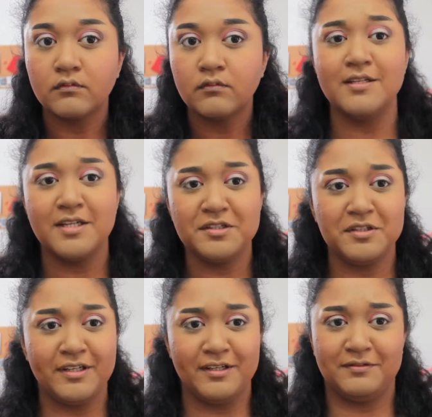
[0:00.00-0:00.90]
That's
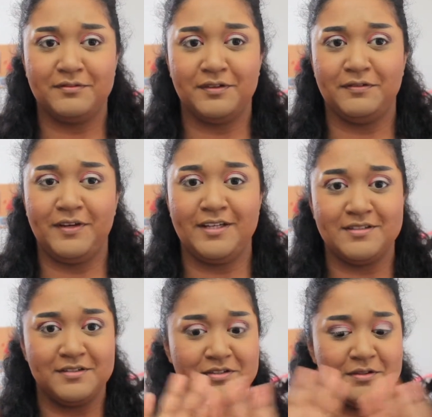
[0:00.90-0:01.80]
actually it for the
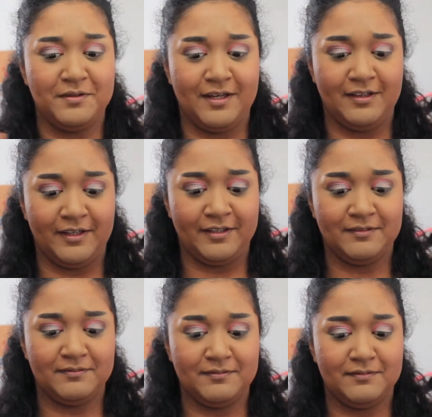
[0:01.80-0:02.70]
face. There's no highlight.
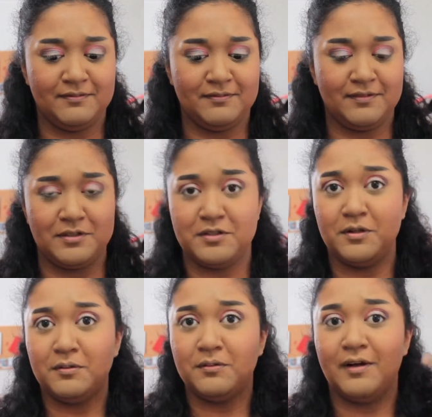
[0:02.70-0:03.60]

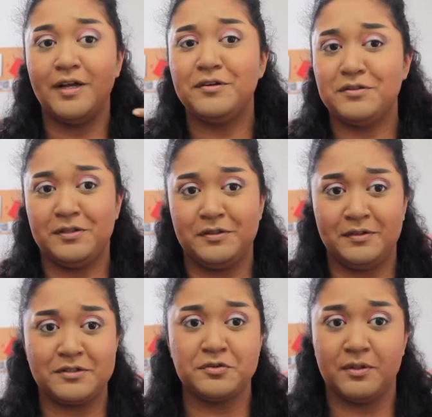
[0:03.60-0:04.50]
I usually do
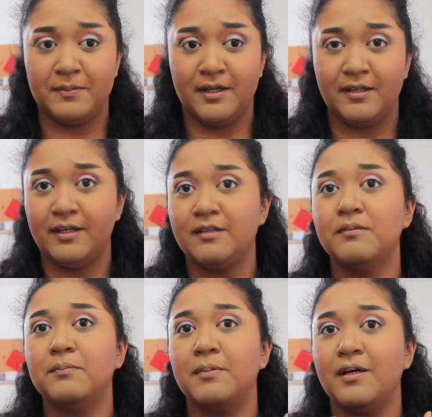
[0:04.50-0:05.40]
extreme highlight,
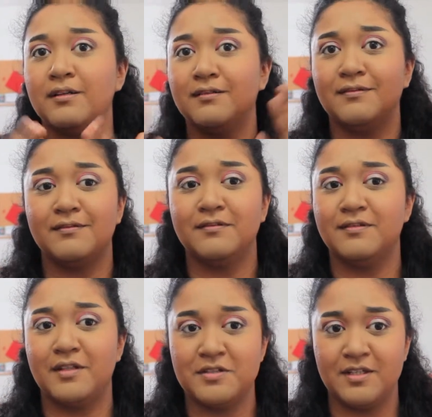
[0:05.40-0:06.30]
but
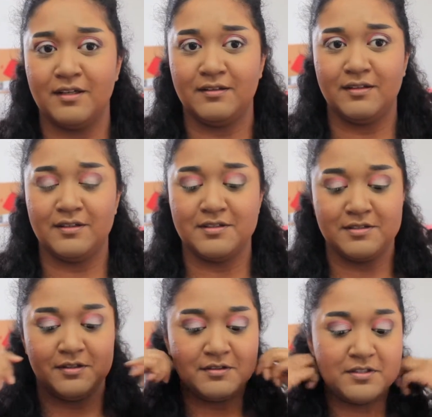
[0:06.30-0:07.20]
there's none in
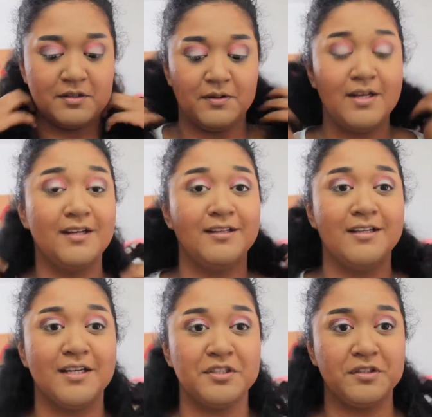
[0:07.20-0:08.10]
this look. So
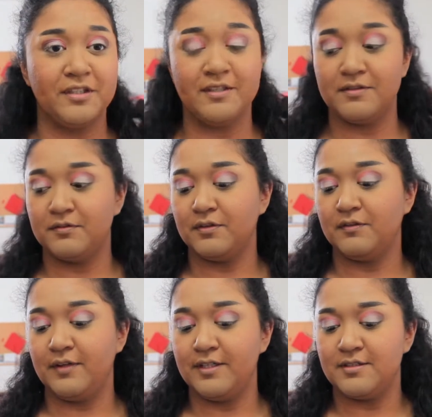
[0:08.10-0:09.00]
that actually leaves it for the
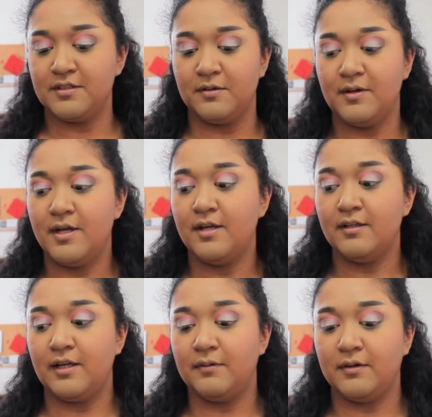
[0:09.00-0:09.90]
face. So
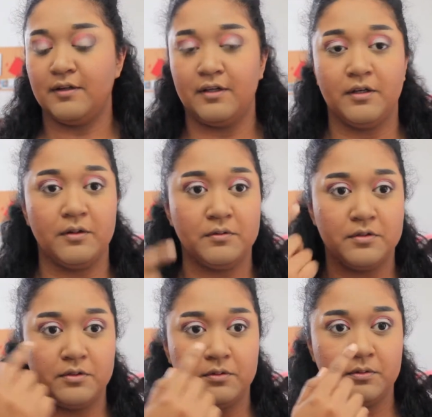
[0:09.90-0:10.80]
now we're gonna go
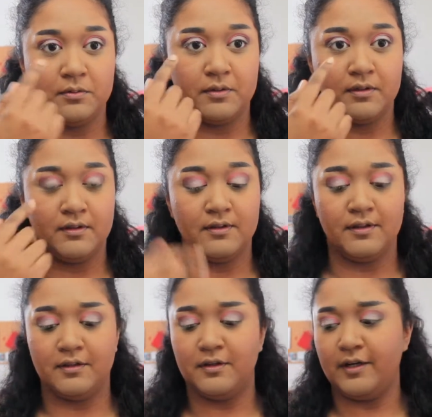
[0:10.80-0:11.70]
to
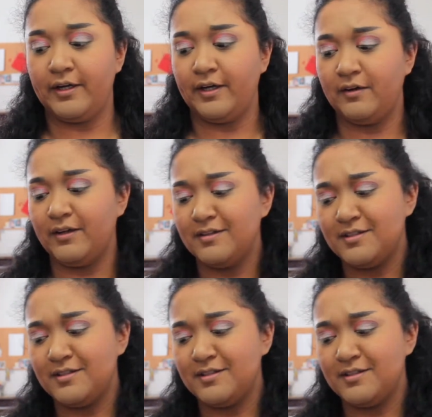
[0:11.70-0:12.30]
the under eye area.